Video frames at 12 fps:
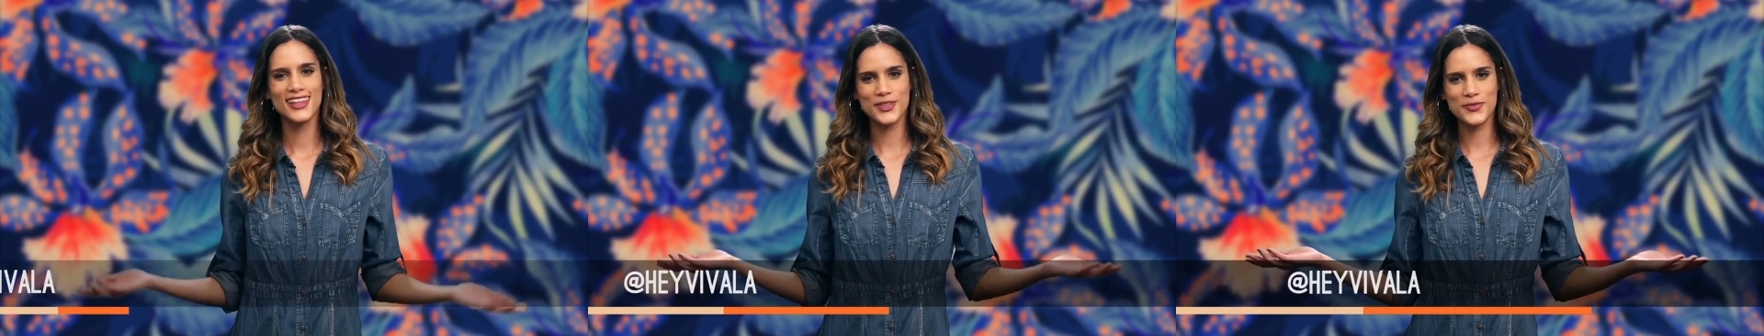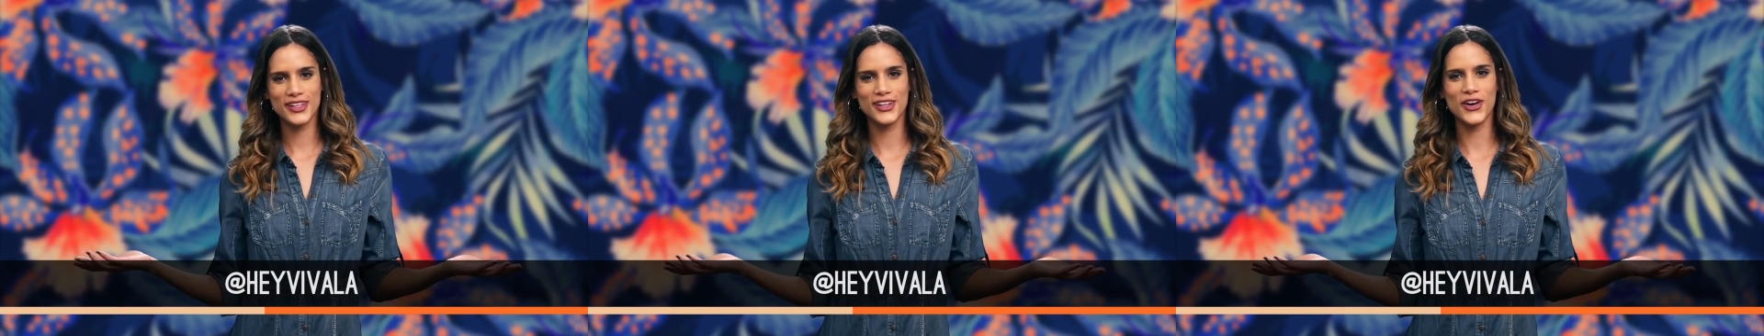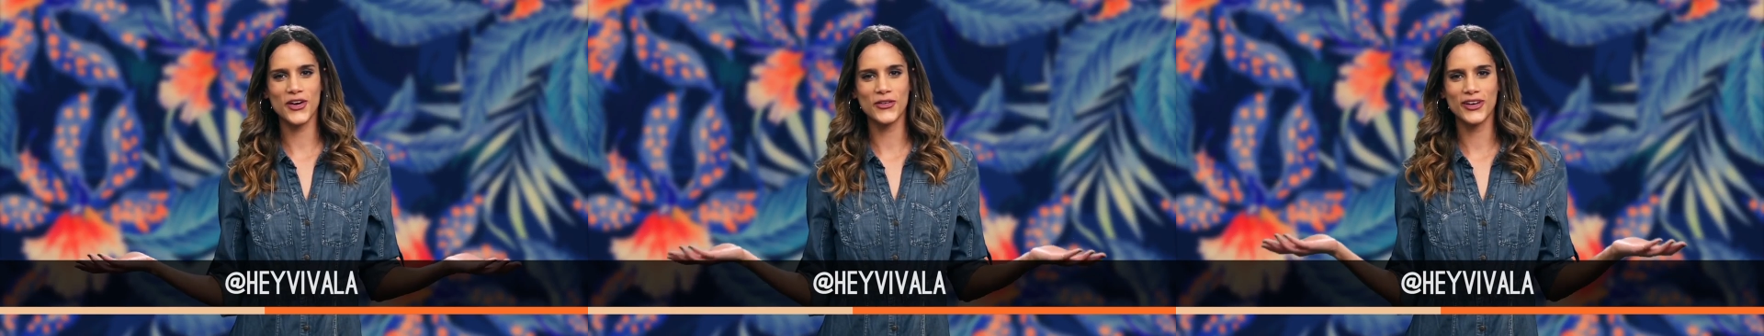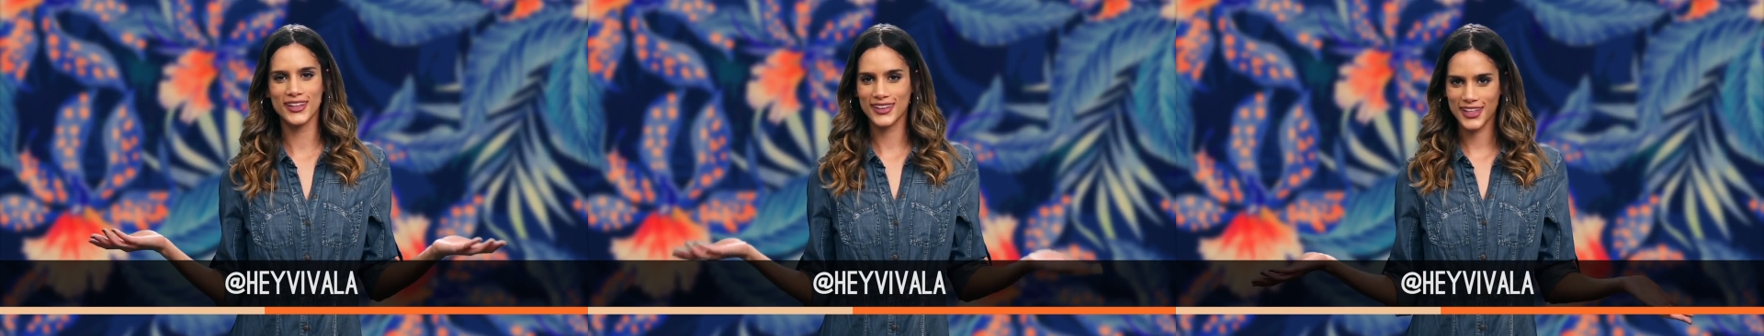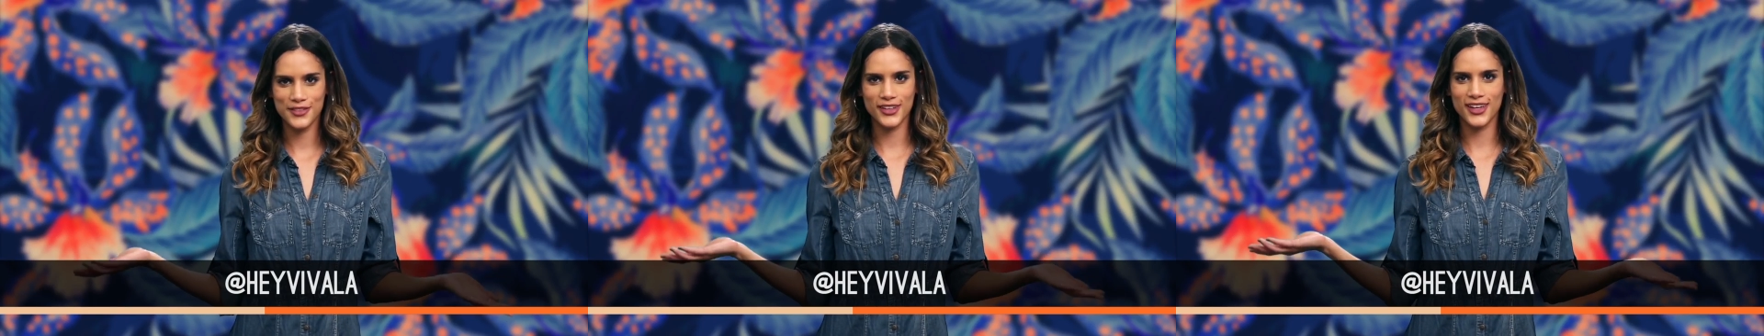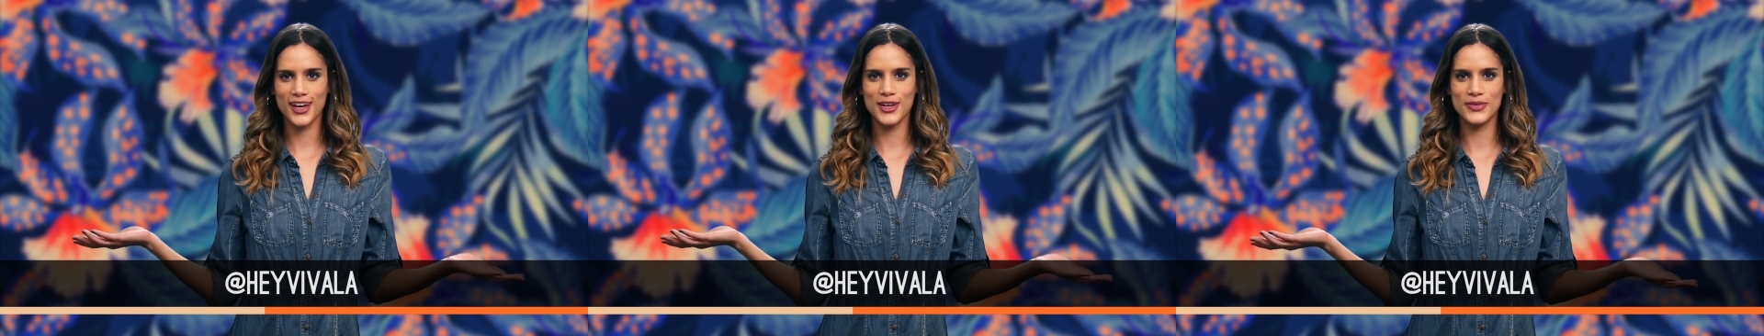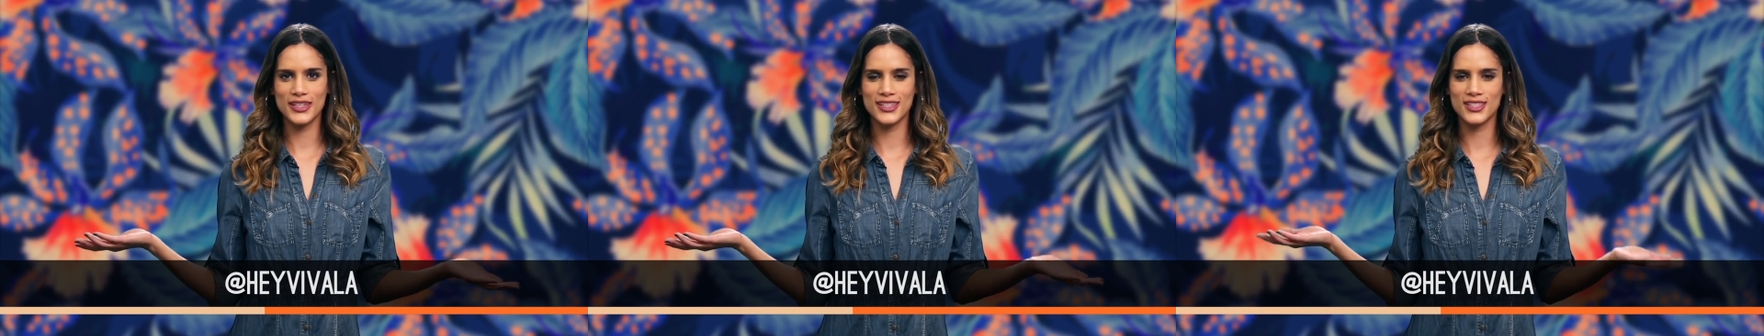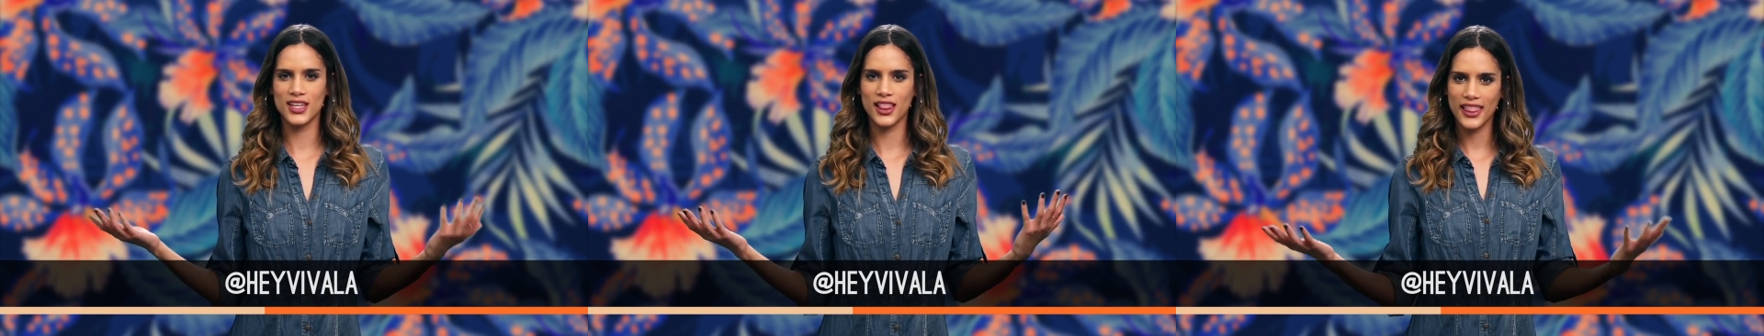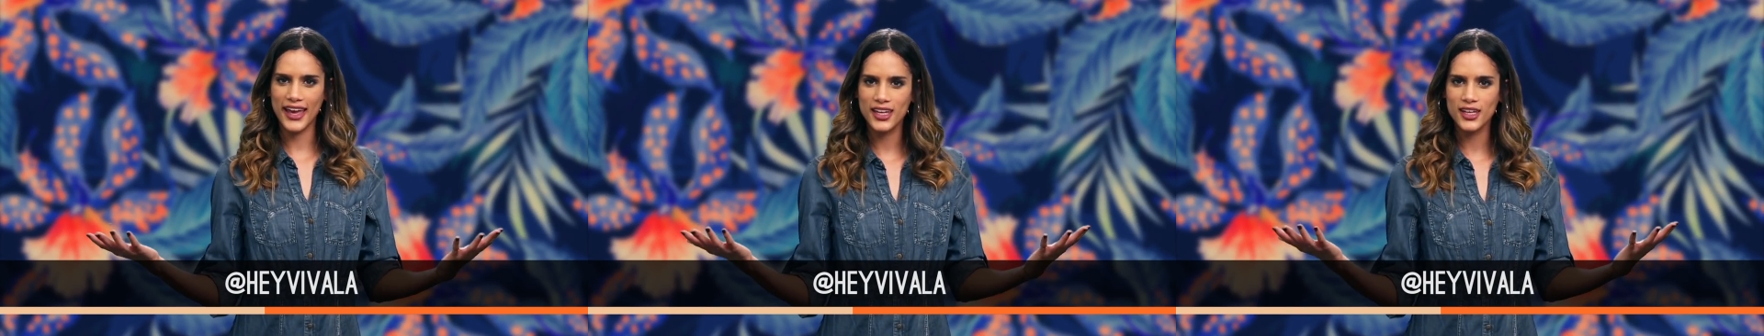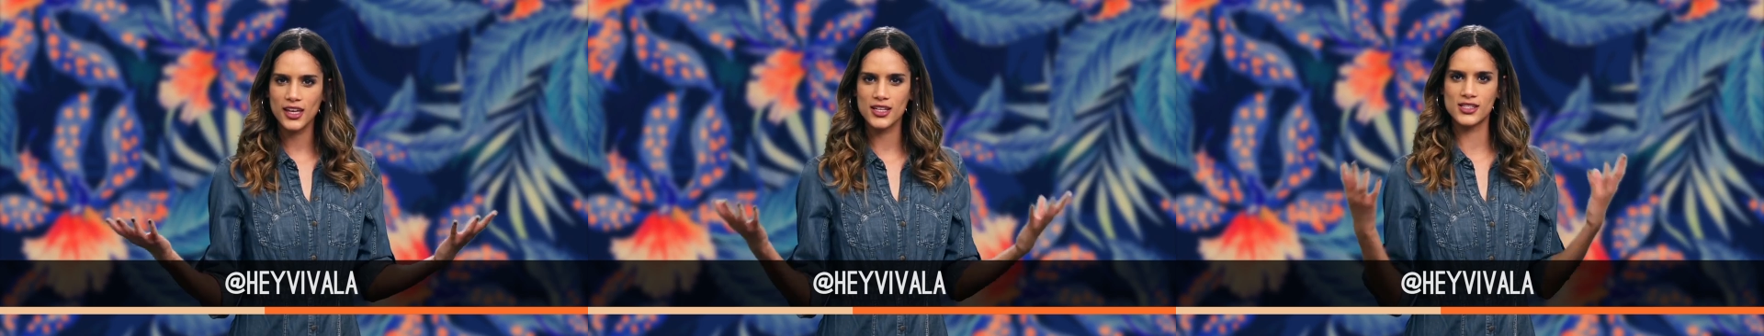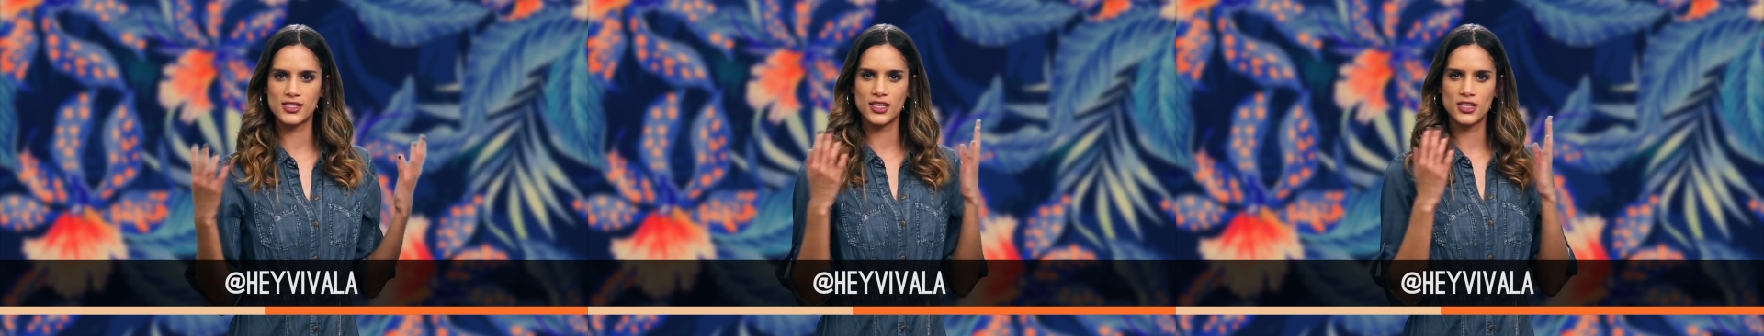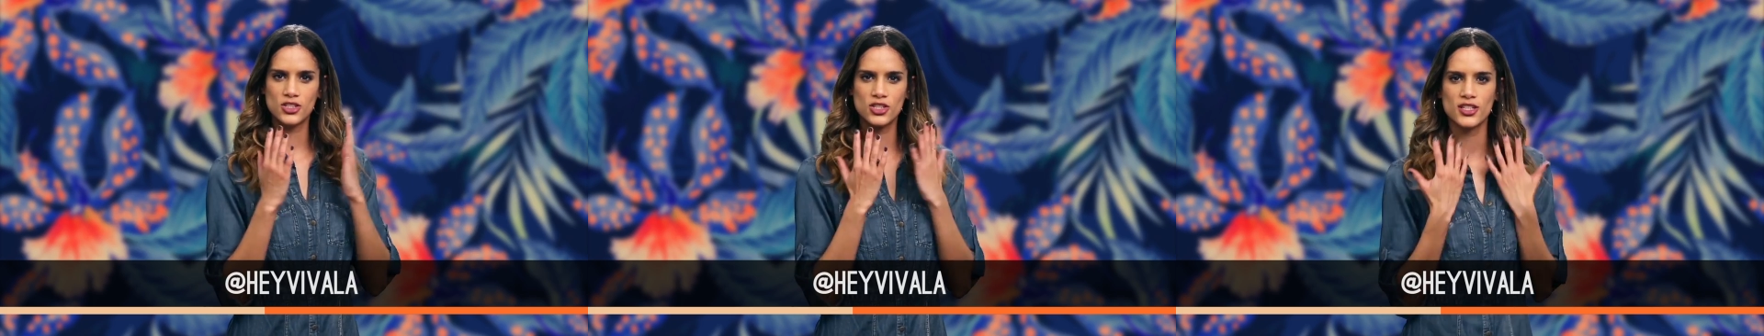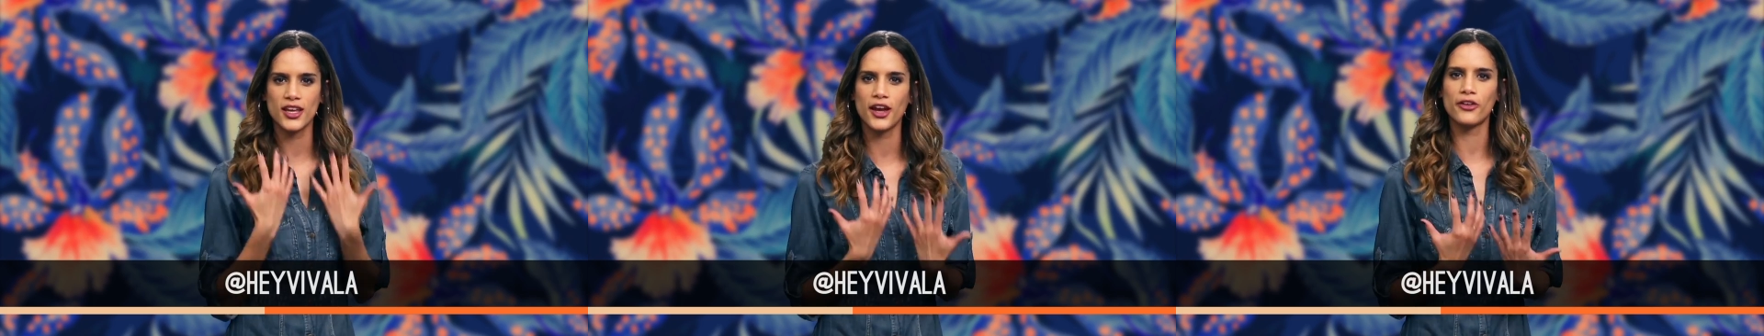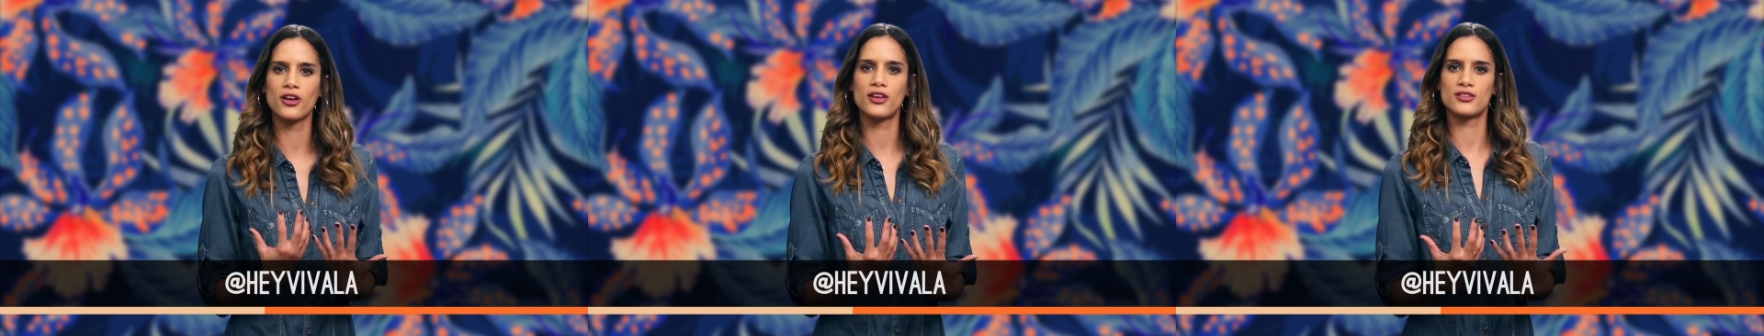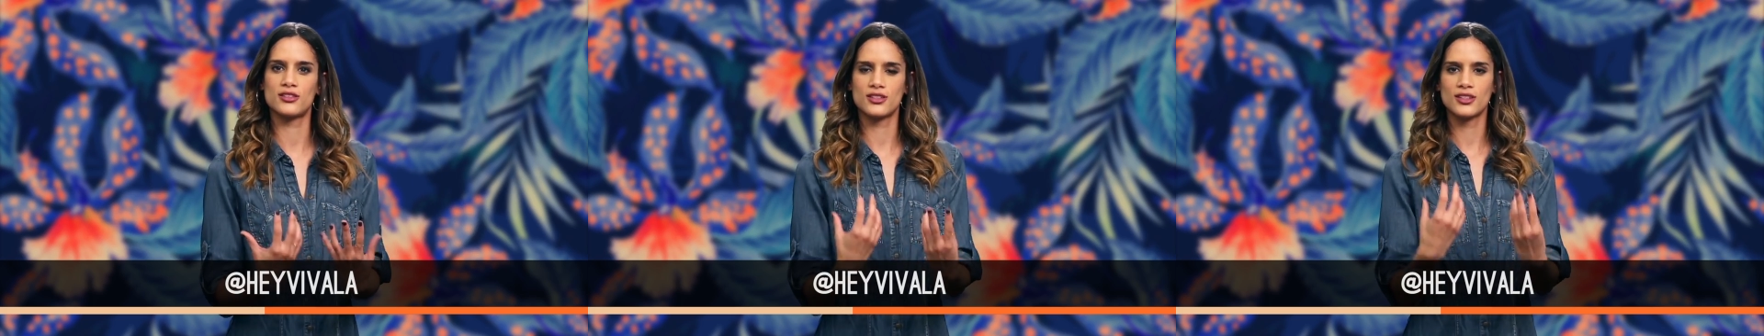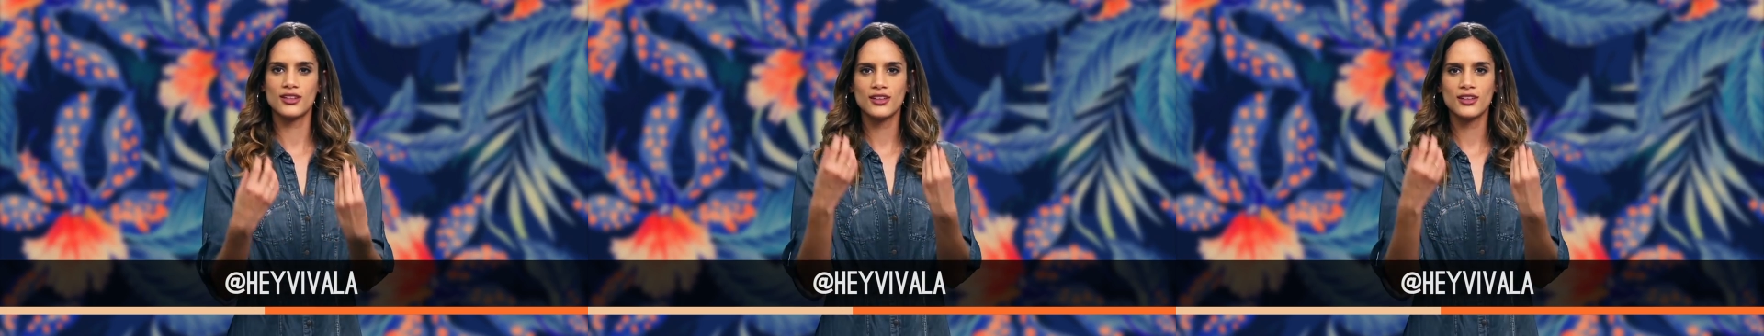Let me know. Leave a comment, like us, share us,